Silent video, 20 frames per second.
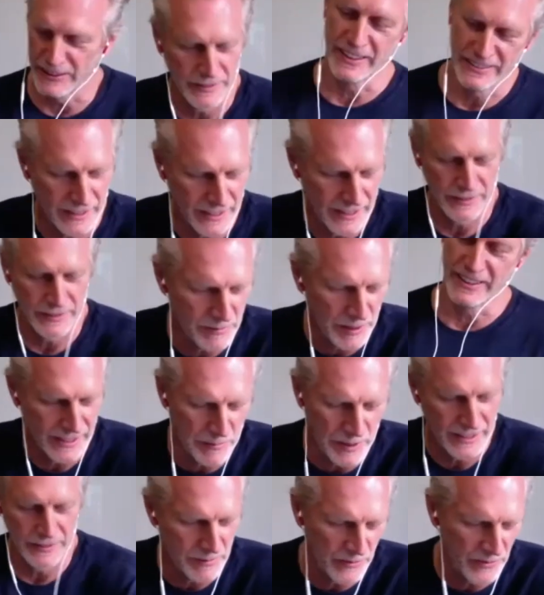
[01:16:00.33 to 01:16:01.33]
yeah. I, I'm,
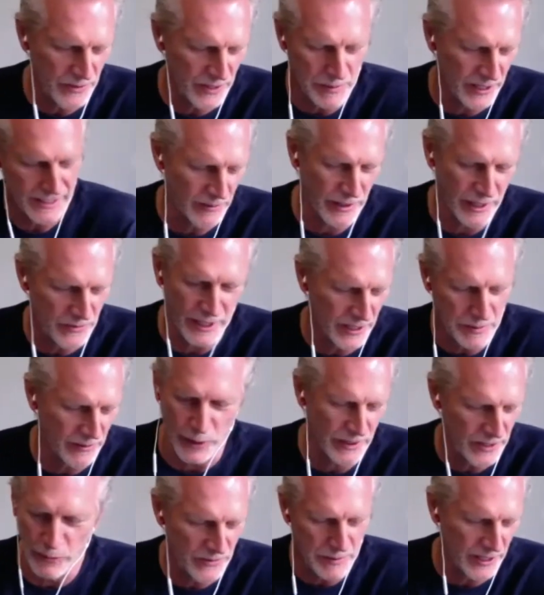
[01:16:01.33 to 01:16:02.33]
I'm very, very
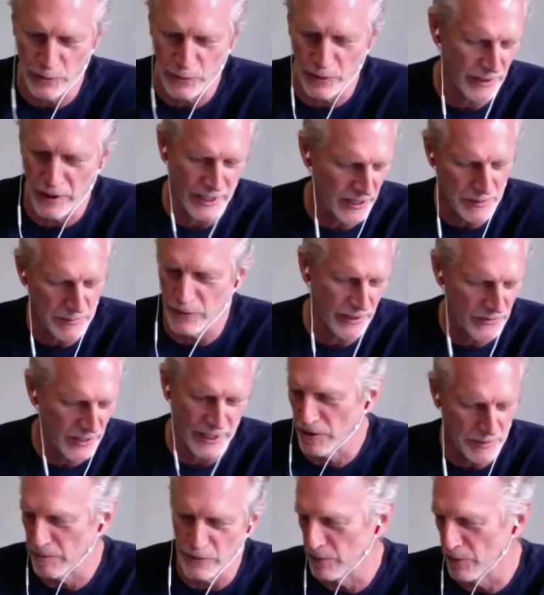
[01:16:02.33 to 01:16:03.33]
grateful for our
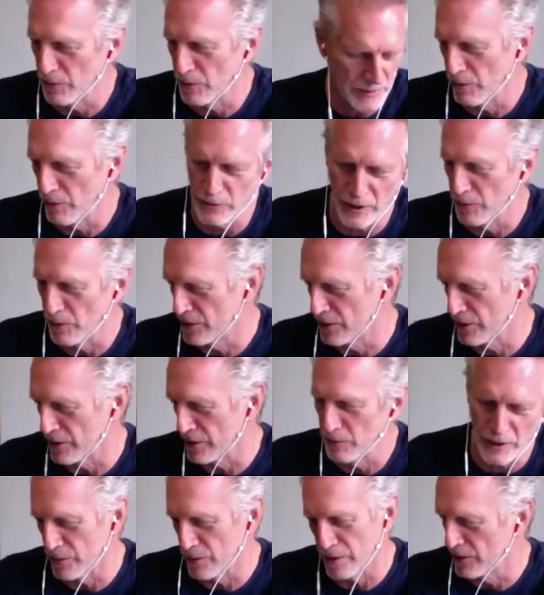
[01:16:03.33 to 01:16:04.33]
friendship and what we've
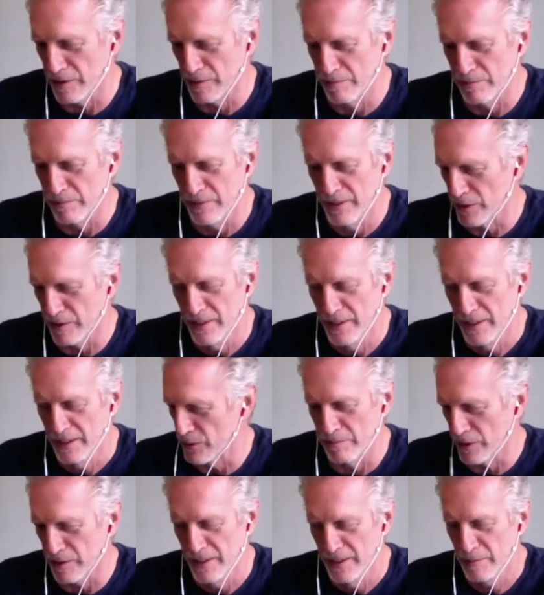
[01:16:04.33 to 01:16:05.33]
endured. We're
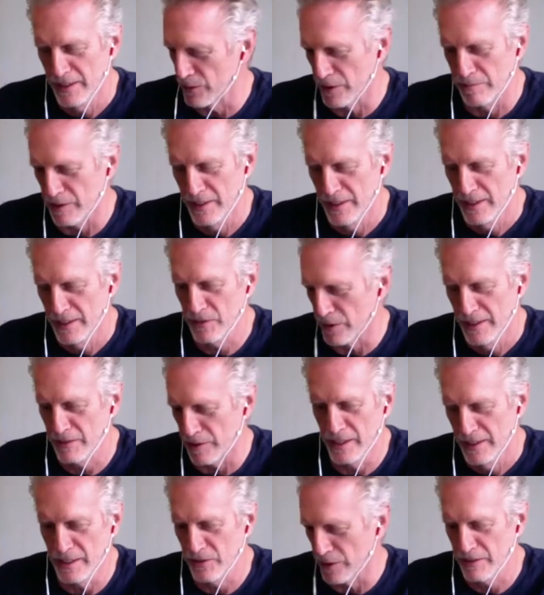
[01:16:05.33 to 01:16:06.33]
a pair of
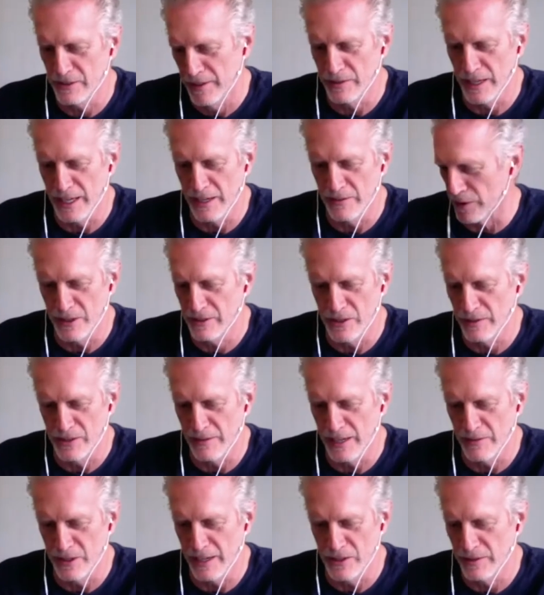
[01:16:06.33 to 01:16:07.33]
uh, survivors,
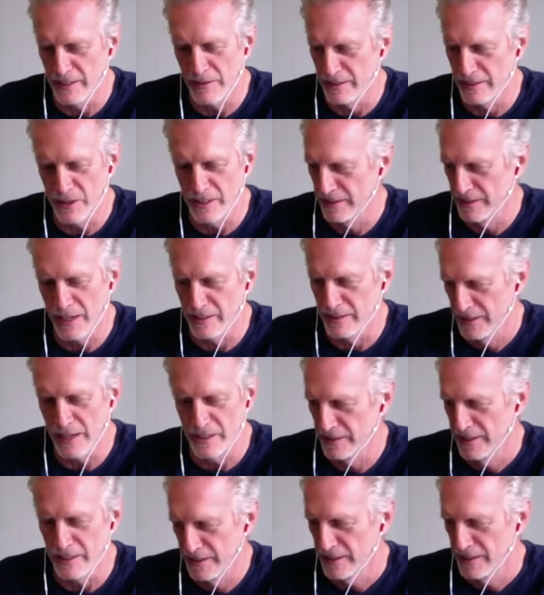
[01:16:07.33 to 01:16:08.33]
and uh,
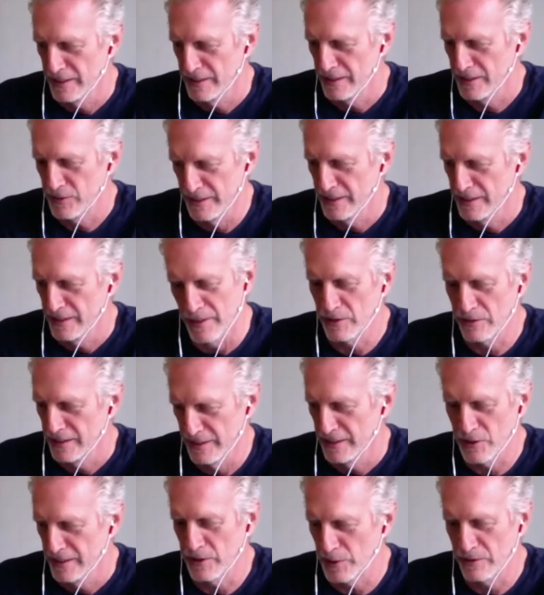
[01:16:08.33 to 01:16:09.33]
it's been
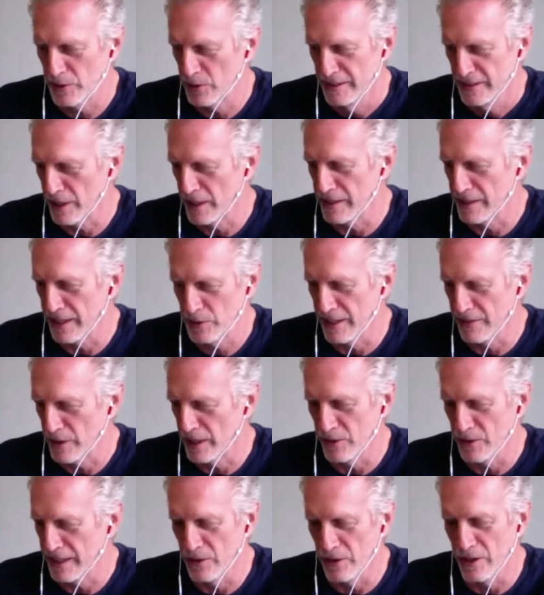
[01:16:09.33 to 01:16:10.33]
it's been great to have
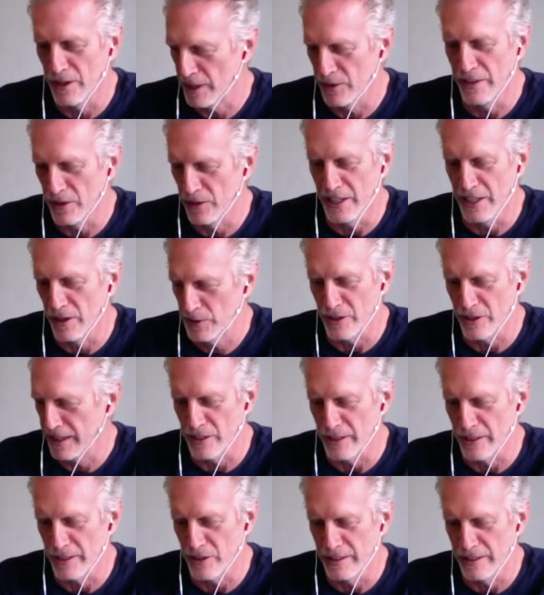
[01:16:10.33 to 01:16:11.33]
you on that
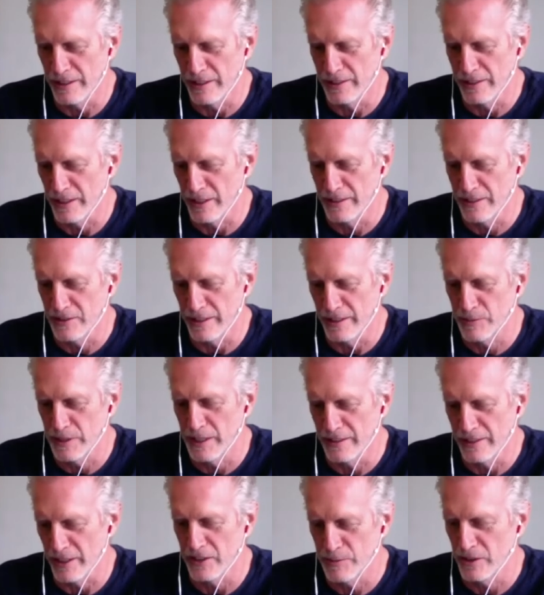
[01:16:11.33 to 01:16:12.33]
journey, and uh, it's been
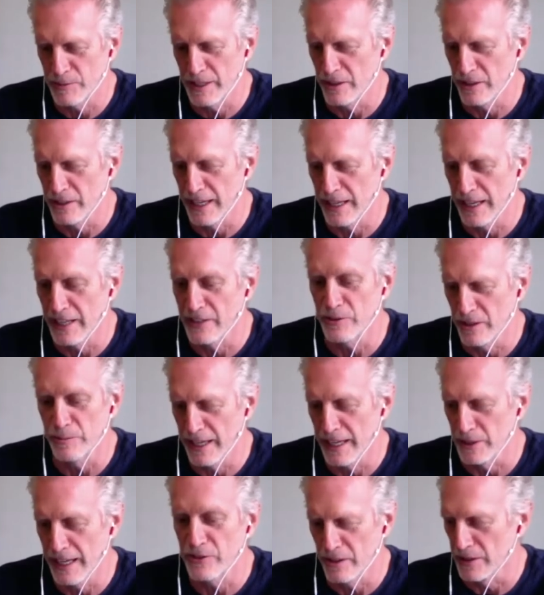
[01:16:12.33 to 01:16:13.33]
nice to know it hasn't
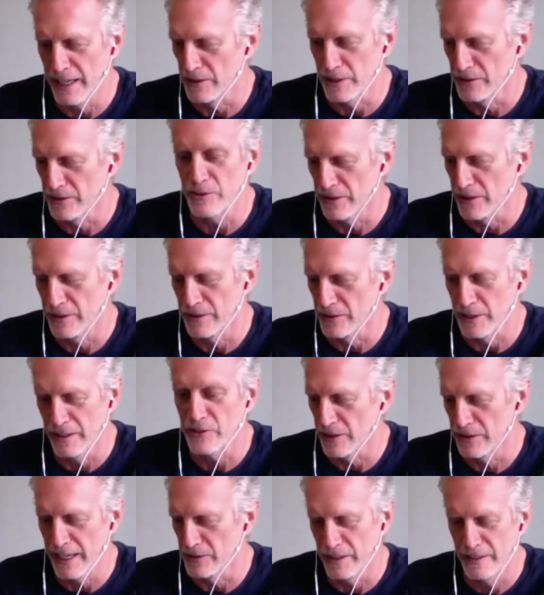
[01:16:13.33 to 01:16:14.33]
been alone. So
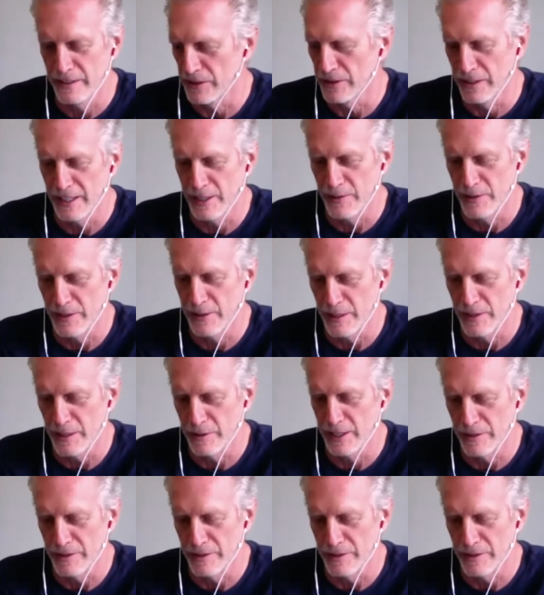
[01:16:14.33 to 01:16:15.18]
uh, I thank you for that, brother.